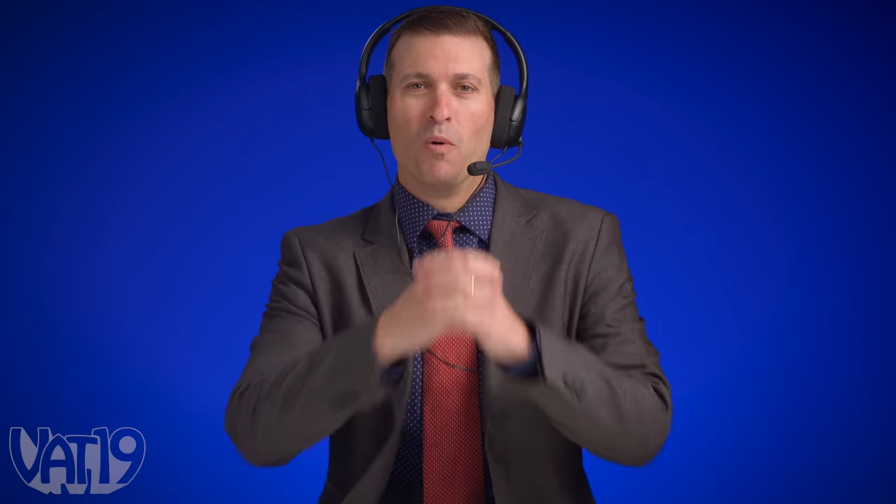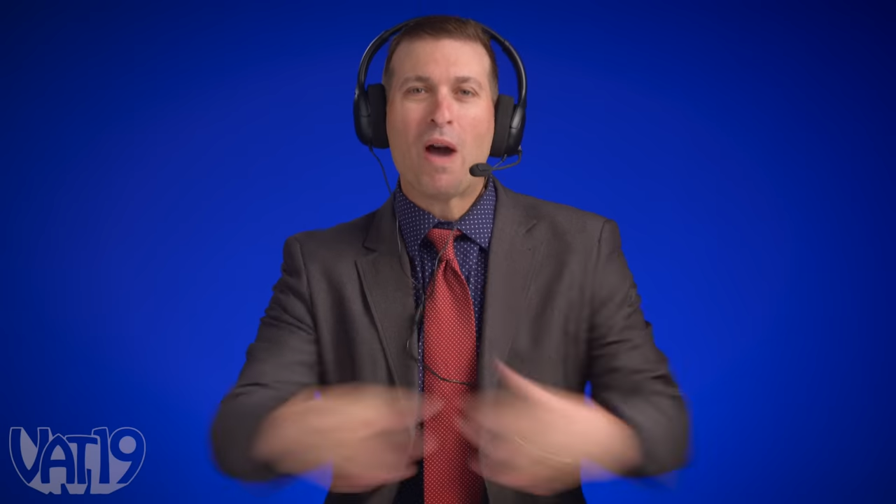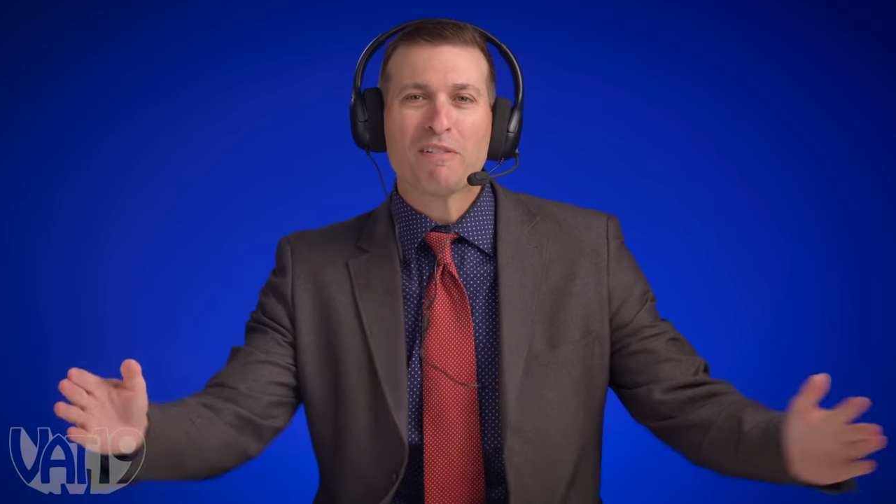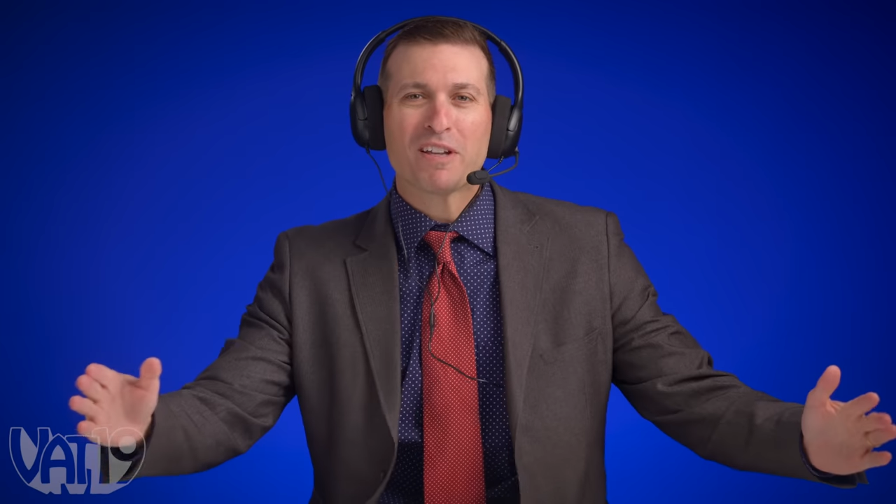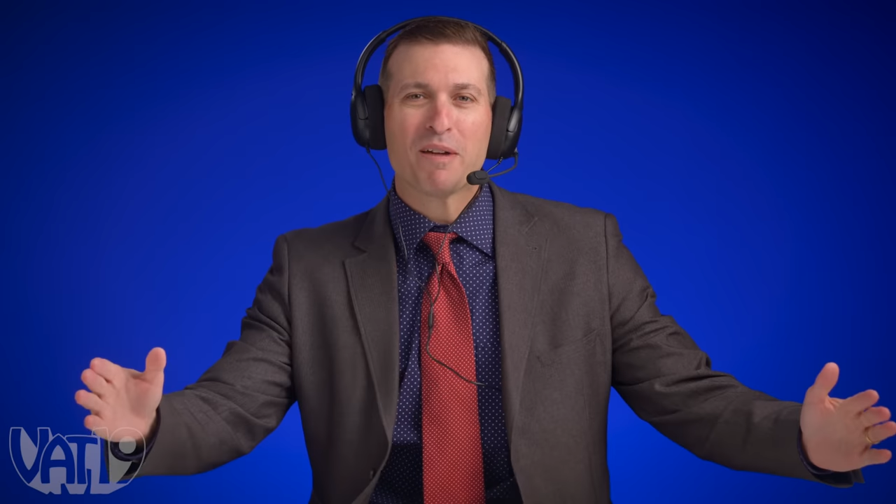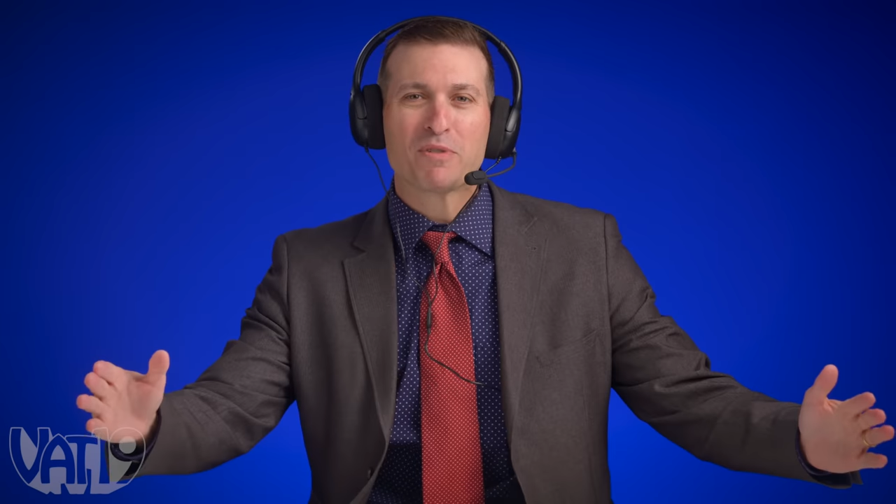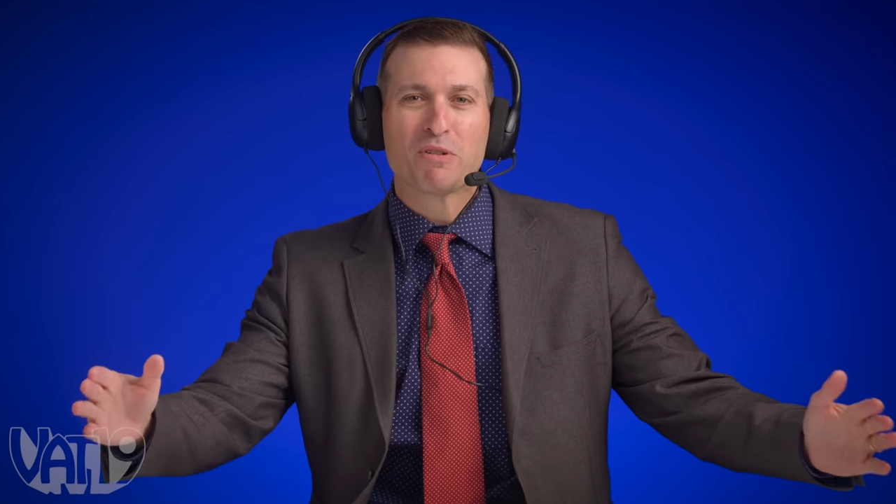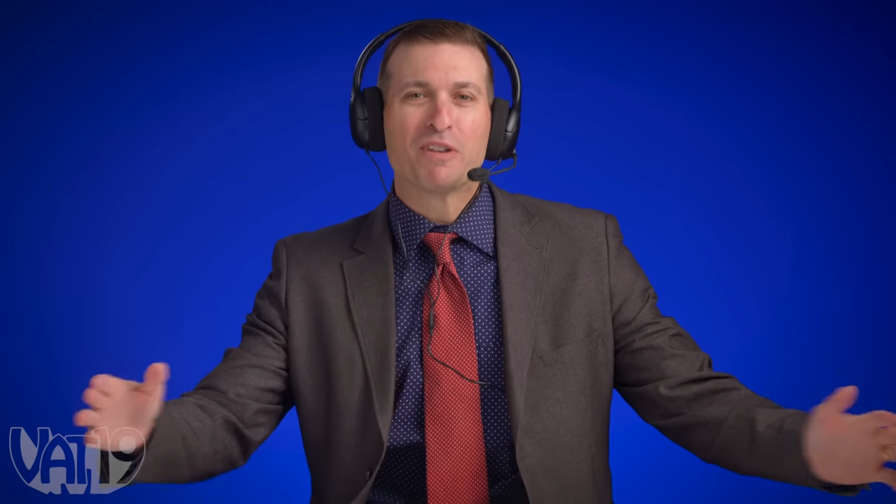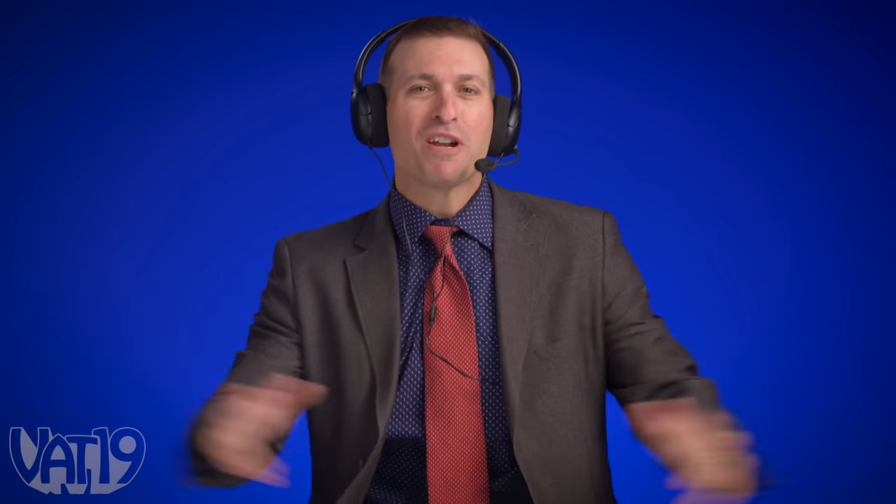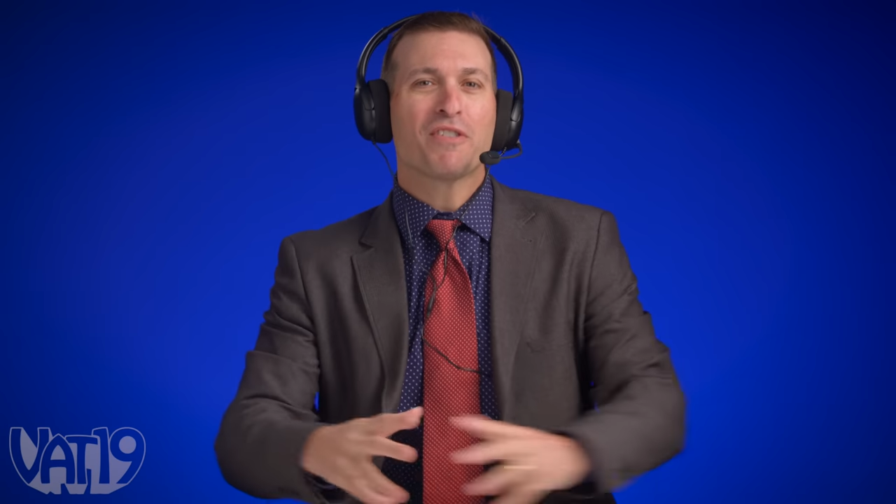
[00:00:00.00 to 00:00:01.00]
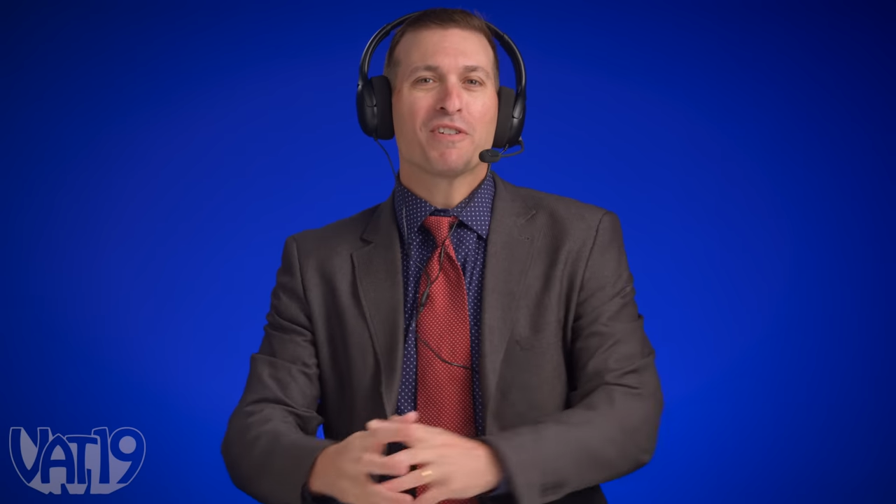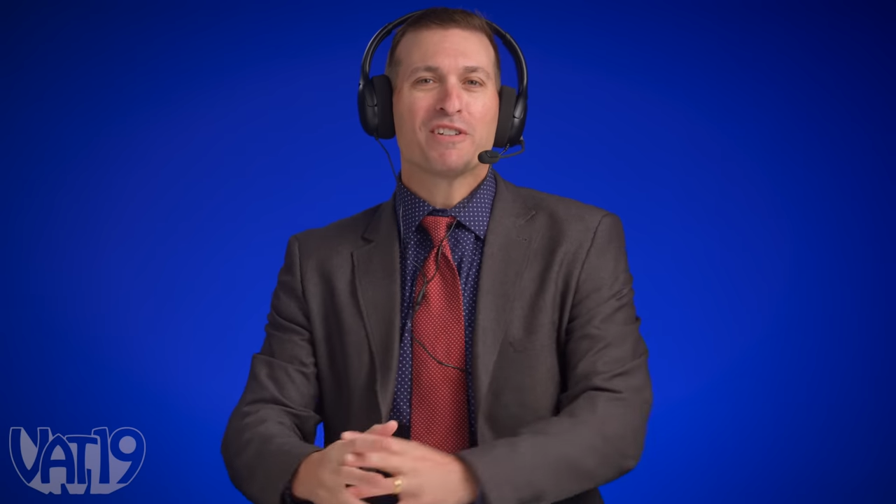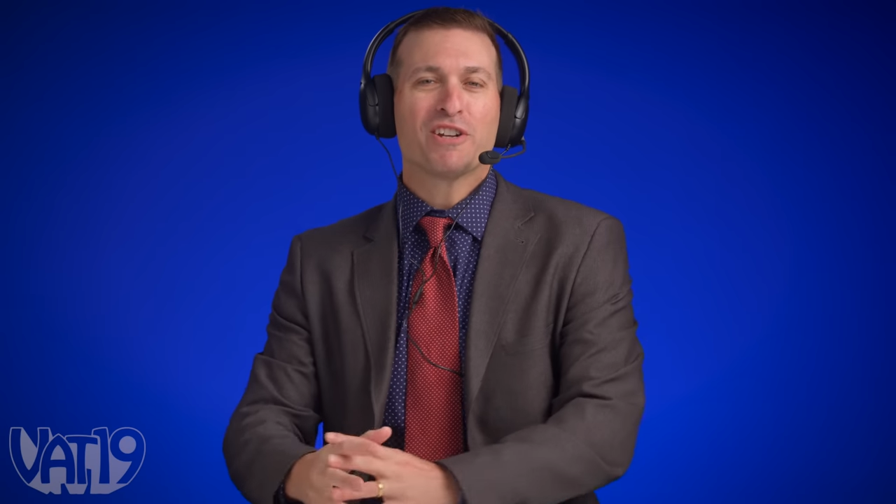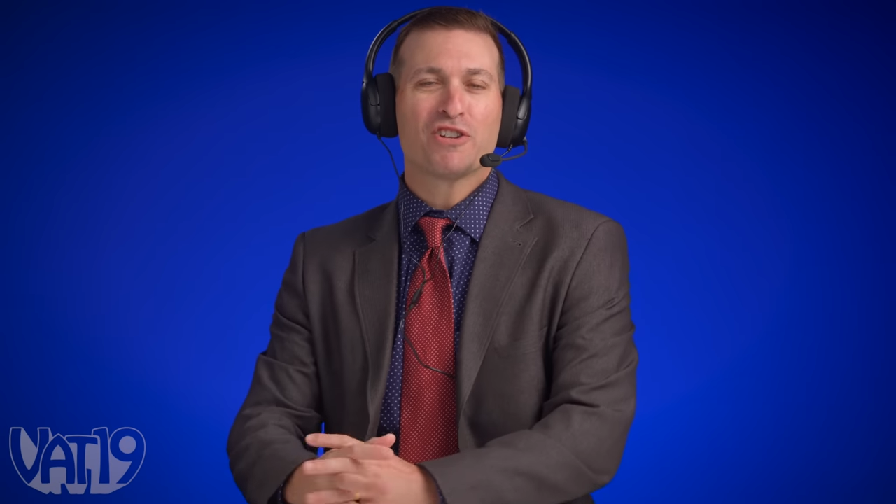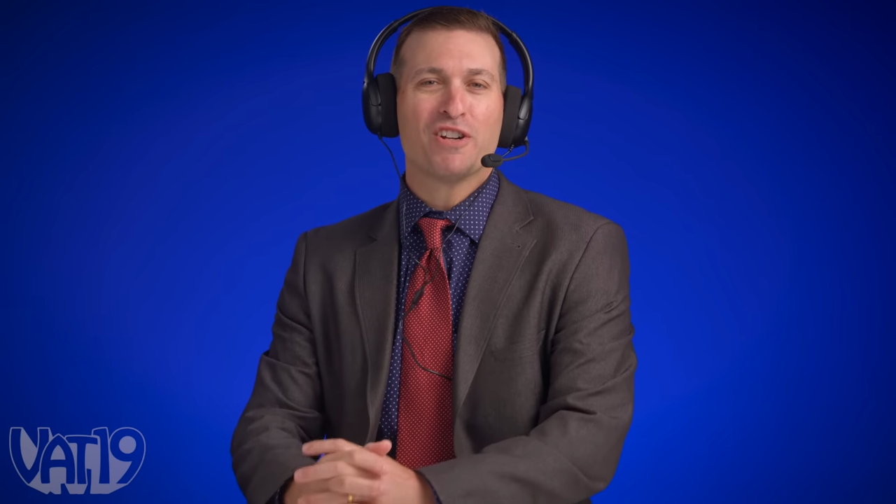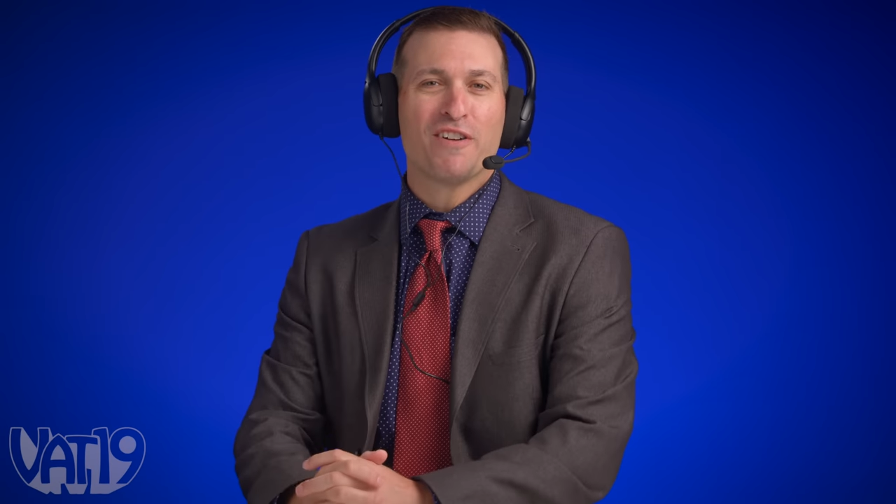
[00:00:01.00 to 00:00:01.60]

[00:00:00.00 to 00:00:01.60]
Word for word: Welcome to another edition